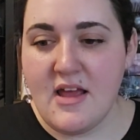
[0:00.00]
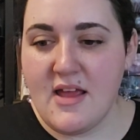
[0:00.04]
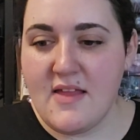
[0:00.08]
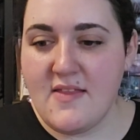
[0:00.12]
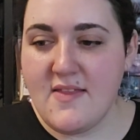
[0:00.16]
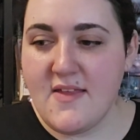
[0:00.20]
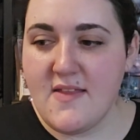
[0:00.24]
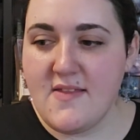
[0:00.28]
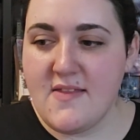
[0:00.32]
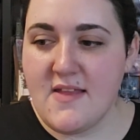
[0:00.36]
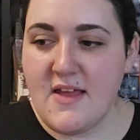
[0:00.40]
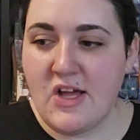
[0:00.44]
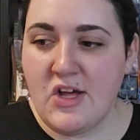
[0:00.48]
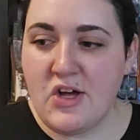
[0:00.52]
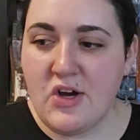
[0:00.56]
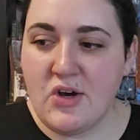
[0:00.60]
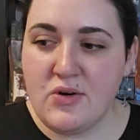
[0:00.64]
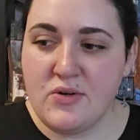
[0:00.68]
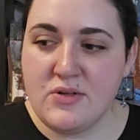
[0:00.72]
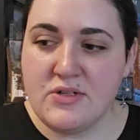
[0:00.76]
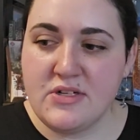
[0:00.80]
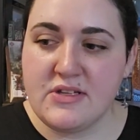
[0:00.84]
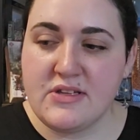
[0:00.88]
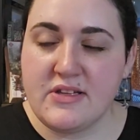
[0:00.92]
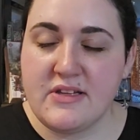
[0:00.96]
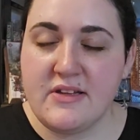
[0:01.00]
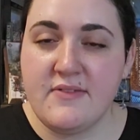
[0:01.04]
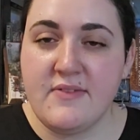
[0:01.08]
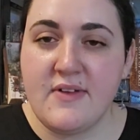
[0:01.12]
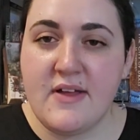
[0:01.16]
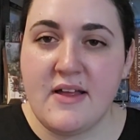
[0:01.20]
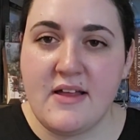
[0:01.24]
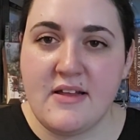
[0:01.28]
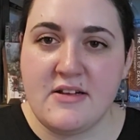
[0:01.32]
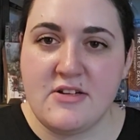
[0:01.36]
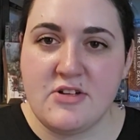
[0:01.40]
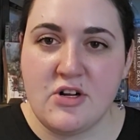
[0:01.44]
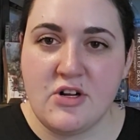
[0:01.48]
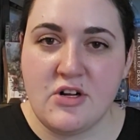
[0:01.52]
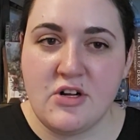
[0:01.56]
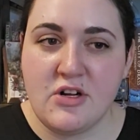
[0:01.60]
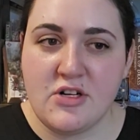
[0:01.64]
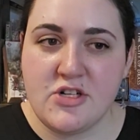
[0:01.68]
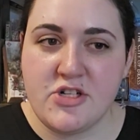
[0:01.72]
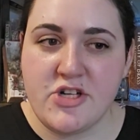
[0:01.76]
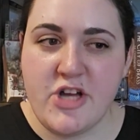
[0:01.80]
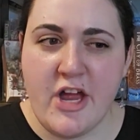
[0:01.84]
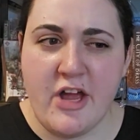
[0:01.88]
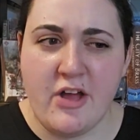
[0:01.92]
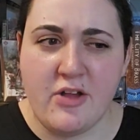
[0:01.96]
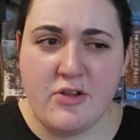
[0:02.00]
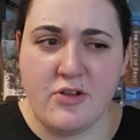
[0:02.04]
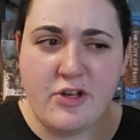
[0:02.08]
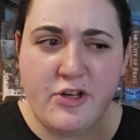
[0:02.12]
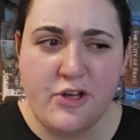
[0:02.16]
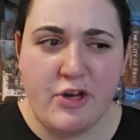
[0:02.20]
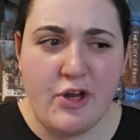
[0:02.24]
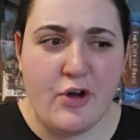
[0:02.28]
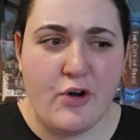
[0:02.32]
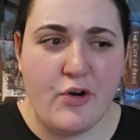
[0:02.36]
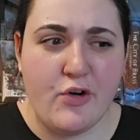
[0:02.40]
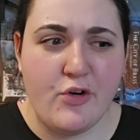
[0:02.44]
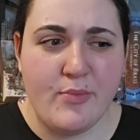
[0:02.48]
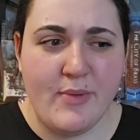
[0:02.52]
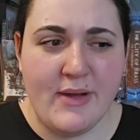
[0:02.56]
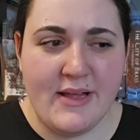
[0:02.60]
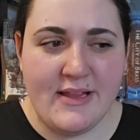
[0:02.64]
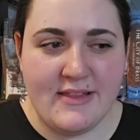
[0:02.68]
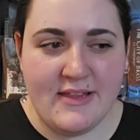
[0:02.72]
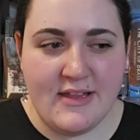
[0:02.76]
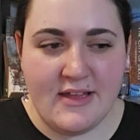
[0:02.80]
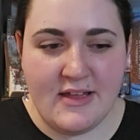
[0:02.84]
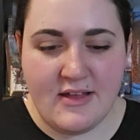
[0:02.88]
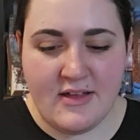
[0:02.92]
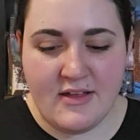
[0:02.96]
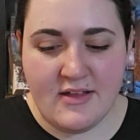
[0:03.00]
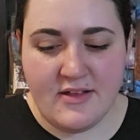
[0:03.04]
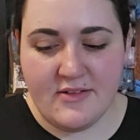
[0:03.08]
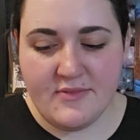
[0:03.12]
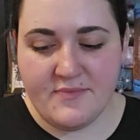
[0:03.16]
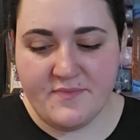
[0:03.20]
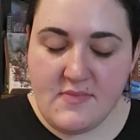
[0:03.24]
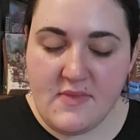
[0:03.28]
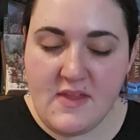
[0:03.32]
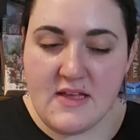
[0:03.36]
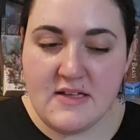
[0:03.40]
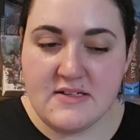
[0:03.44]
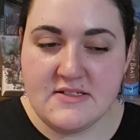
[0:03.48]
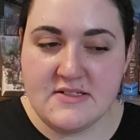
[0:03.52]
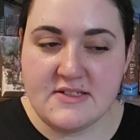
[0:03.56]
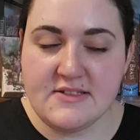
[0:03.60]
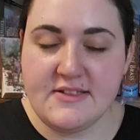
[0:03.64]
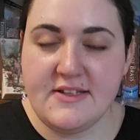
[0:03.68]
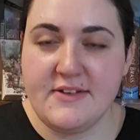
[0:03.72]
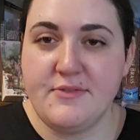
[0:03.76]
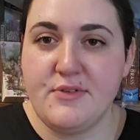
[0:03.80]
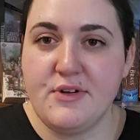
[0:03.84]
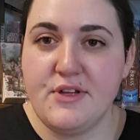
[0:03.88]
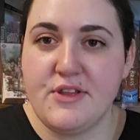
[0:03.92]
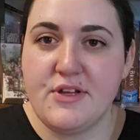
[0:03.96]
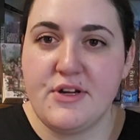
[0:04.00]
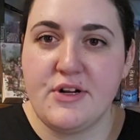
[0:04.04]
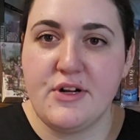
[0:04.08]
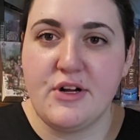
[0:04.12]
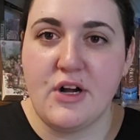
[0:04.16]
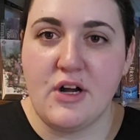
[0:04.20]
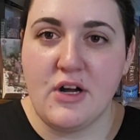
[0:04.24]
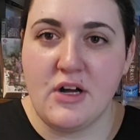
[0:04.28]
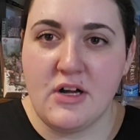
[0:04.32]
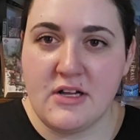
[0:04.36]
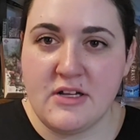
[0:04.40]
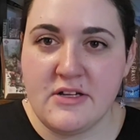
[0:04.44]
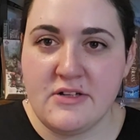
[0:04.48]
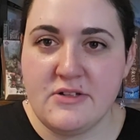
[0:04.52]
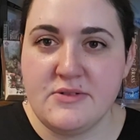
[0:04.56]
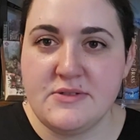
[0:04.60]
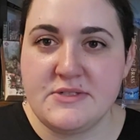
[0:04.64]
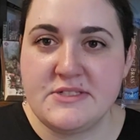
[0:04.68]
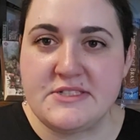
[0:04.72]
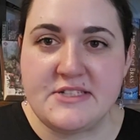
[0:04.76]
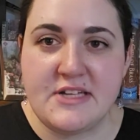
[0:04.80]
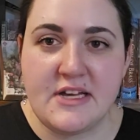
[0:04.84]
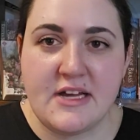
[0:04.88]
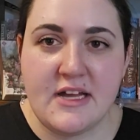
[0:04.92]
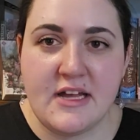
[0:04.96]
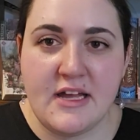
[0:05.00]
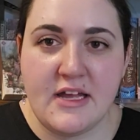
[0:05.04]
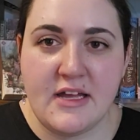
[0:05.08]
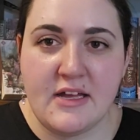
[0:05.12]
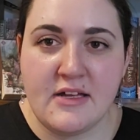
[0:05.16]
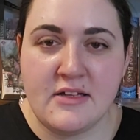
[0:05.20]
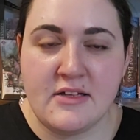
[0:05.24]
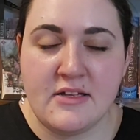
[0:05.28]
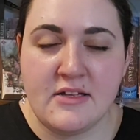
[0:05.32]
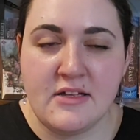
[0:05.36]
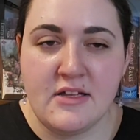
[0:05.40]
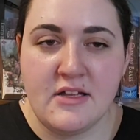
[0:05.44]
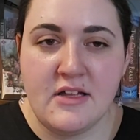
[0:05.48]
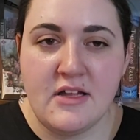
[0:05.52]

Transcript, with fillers: And then they go to live at her childhood home, I think, to live with her aunt who is dying.